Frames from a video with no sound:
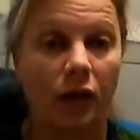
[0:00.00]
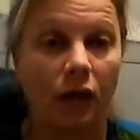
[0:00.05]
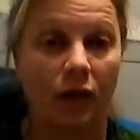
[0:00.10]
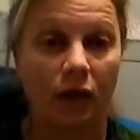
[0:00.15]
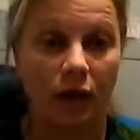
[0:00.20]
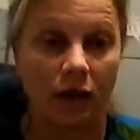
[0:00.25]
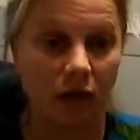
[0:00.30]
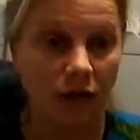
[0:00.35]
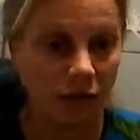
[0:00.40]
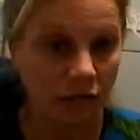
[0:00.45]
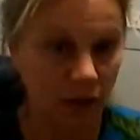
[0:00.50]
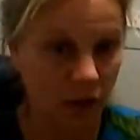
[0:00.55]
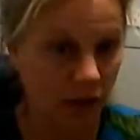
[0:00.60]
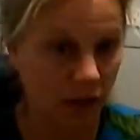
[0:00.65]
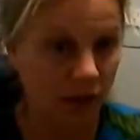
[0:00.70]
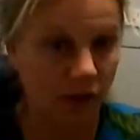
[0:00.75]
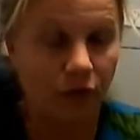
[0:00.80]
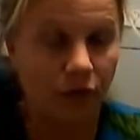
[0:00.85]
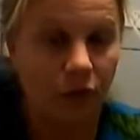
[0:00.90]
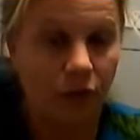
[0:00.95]
in
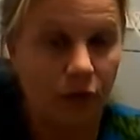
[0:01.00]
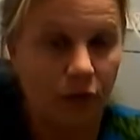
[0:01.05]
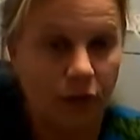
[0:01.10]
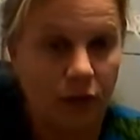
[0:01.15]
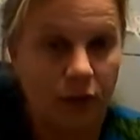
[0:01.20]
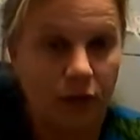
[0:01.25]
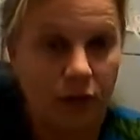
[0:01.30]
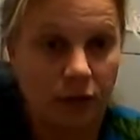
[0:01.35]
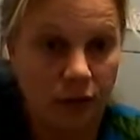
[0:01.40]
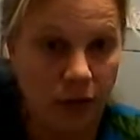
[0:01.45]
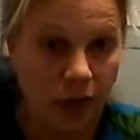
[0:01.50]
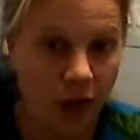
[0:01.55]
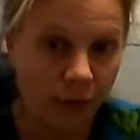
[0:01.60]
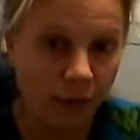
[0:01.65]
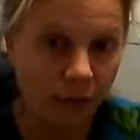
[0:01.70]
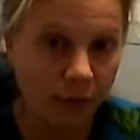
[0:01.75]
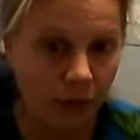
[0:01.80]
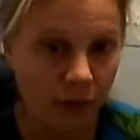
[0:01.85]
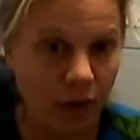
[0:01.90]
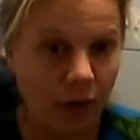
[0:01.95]
different
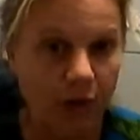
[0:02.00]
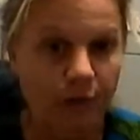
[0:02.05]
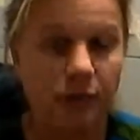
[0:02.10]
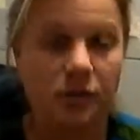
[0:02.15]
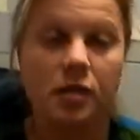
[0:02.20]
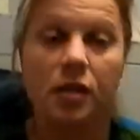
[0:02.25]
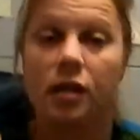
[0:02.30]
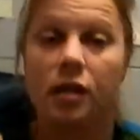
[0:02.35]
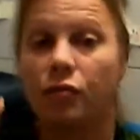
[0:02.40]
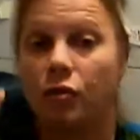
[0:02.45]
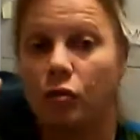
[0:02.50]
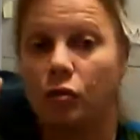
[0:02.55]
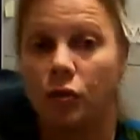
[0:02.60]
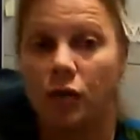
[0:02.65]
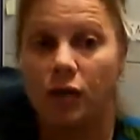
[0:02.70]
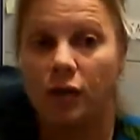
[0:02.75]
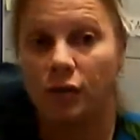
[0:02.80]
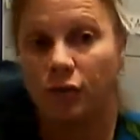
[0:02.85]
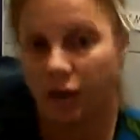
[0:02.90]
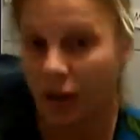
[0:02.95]
time frames. Say if you
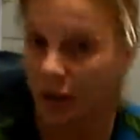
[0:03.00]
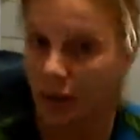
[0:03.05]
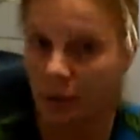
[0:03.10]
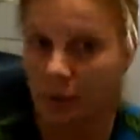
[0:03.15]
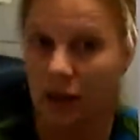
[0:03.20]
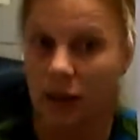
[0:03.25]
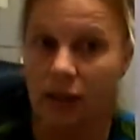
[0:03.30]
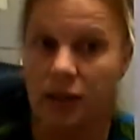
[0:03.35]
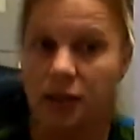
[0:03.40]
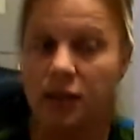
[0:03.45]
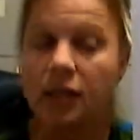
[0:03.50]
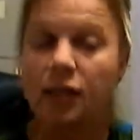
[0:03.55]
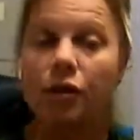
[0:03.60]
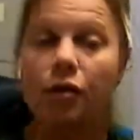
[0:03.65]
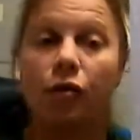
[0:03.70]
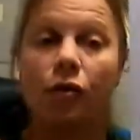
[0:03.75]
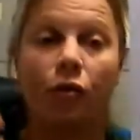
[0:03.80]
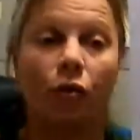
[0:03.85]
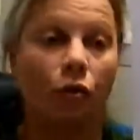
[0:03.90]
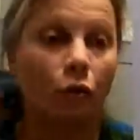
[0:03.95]
can give 10 minutes
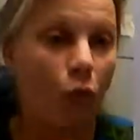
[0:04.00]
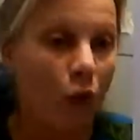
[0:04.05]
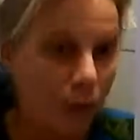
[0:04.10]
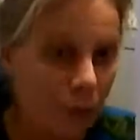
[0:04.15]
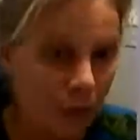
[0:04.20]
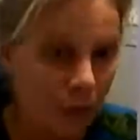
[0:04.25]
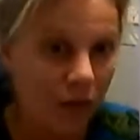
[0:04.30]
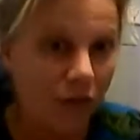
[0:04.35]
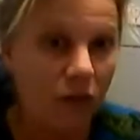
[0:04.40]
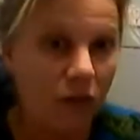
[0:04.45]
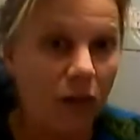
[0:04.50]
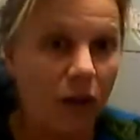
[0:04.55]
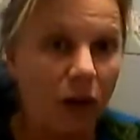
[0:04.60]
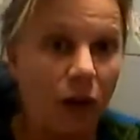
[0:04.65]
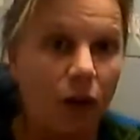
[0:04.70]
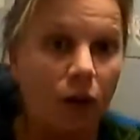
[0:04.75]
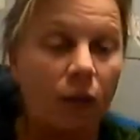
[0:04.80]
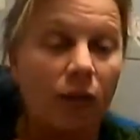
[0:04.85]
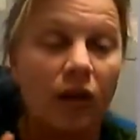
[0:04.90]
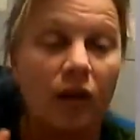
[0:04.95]
here or 20 minutes
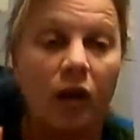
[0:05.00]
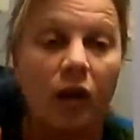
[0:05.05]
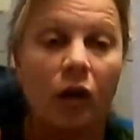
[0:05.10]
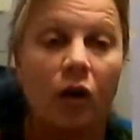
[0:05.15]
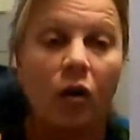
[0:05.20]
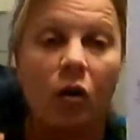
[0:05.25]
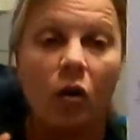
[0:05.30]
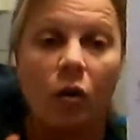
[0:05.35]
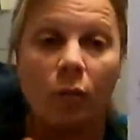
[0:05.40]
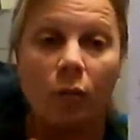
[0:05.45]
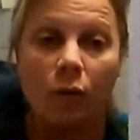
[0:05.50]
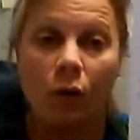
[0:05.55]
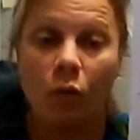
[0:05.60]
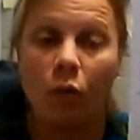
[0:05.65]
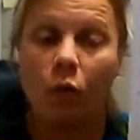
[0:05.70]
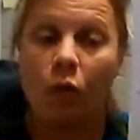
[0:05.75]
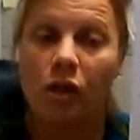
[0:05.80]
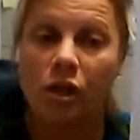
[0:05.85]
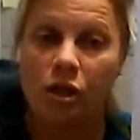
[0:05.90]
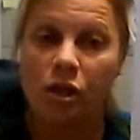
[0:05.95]
there.
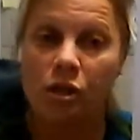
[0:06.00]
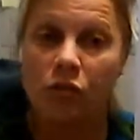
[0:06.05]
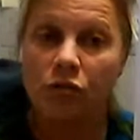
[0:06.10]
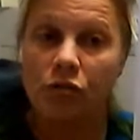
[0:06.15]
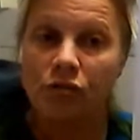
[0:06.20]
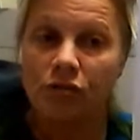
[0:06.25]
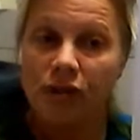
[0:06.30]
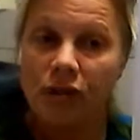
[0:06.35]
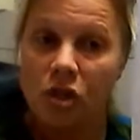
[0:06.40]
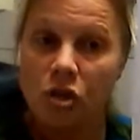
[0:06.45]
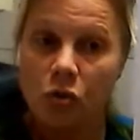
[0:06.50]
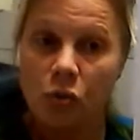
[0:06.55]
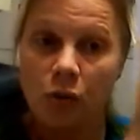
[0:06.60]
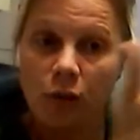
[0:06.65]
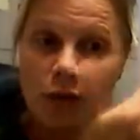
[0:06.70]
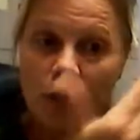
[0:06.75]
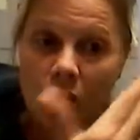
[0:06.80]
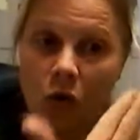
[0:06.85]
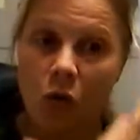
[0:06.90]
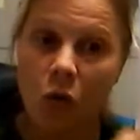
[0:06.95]
But once you've finished
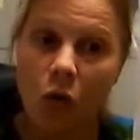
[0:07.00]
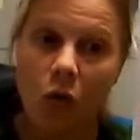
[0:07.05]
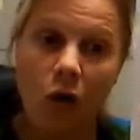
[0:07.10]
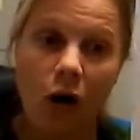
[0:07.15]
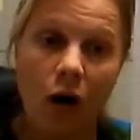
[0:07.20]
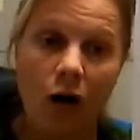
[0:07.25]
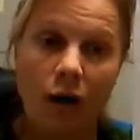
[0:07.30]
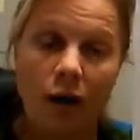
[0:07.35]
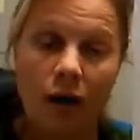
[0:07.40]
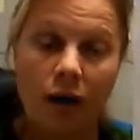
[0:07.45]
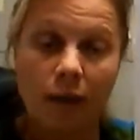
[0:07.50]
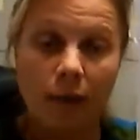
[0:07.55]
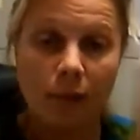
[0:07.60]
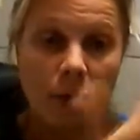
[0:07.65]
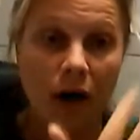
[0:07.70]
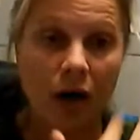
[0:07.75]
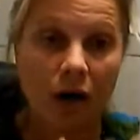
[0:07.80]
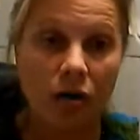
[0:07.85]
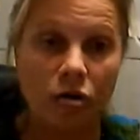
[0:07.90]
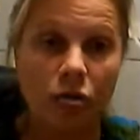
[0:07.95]
with the whole online
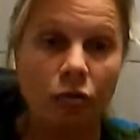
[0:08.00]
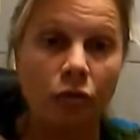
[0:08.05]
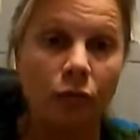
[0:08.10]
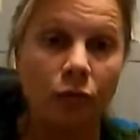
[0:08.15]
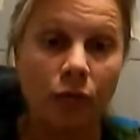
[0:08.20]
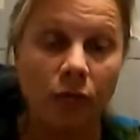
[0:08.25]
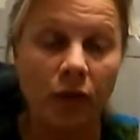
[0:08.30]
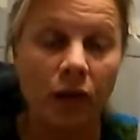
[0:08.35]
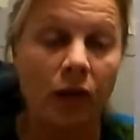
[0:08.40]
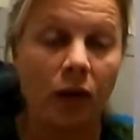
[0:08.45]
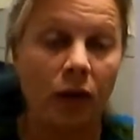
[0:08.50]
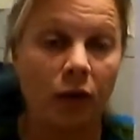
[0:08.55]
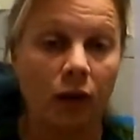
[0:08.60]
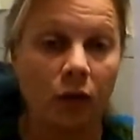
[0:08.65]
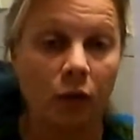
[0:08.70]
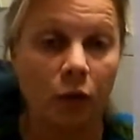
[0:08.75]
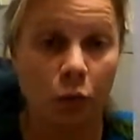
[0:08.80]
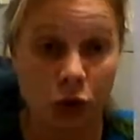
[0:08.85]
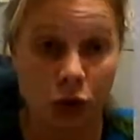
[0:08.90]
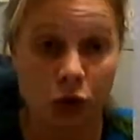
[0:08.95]
module,
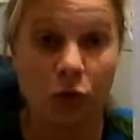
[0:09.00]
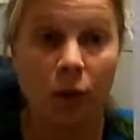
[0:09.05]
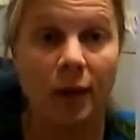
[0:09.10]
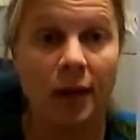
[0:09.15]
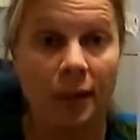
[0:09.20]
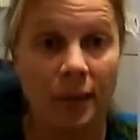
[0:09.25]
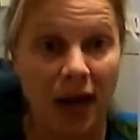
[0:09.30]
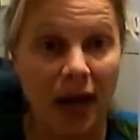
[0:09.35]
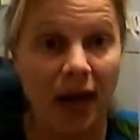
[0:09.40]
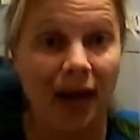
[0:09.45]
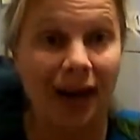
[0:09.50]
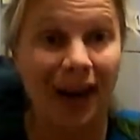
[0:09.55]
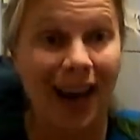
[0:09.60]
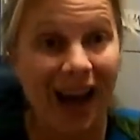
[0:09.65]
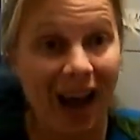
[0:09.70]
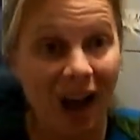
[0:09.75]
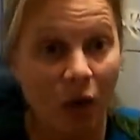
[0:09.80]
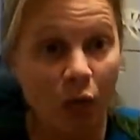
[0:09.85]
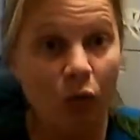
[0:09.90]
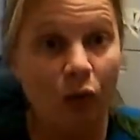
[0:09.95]
which will be about an
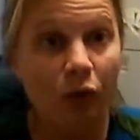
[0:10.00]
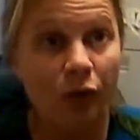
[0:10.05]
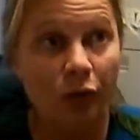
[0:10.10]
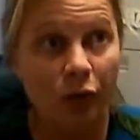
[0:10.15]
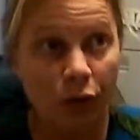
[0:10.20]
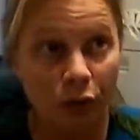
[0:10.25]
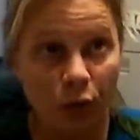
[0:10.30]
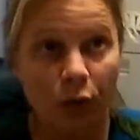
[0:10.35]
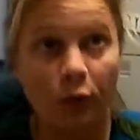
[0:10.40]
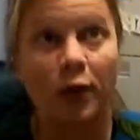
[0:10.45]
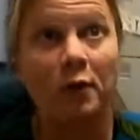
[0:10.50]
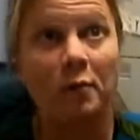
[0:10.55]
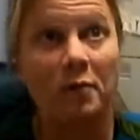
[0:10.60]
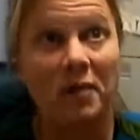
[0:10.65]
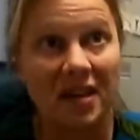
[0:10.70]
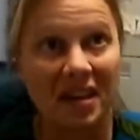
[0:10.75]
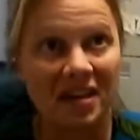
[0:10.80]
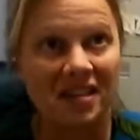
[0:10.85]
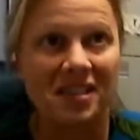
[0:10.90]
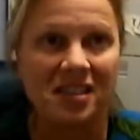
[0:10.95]
hour and 3
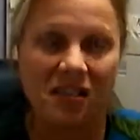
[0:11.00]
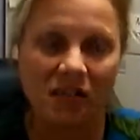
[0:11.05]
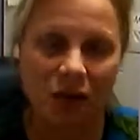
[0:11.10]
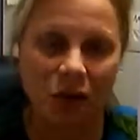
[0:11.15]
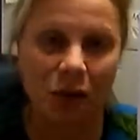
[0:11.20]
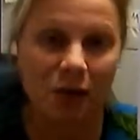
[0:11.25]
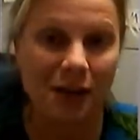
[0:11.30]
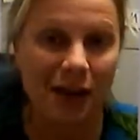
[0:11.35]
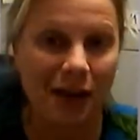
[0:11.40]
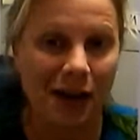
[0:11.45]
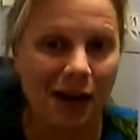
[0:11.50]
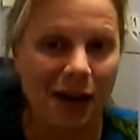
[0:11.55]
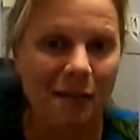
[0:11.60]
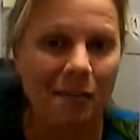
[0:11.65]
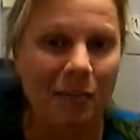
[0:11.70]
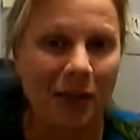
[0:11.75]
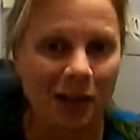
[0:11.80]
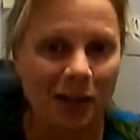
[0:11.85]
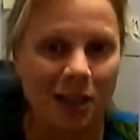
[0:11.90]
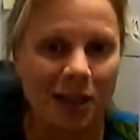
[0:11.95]
minutes of your time,
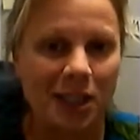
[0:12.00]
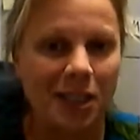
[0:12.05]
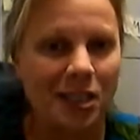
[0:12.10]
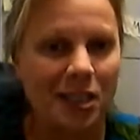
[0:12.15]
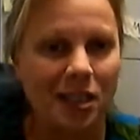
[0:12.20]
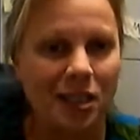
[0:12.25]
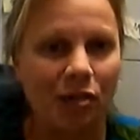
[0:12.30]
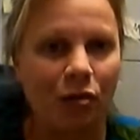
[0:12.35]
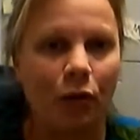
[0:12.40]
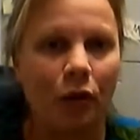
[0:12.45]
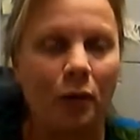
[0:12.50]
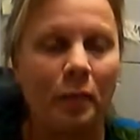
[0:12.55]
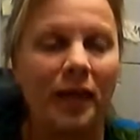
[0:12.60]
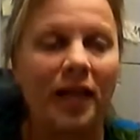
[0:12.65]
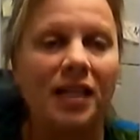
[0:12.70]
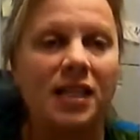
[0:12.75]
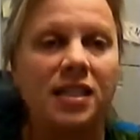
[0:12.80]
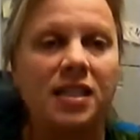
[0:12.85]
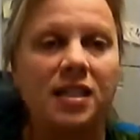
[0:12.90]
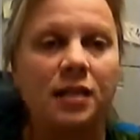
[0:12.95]
about 63
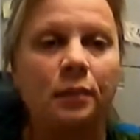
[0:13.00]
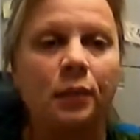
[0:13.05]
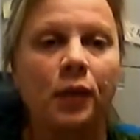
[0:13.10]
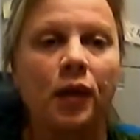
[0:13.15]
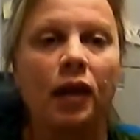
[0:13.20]
minutes,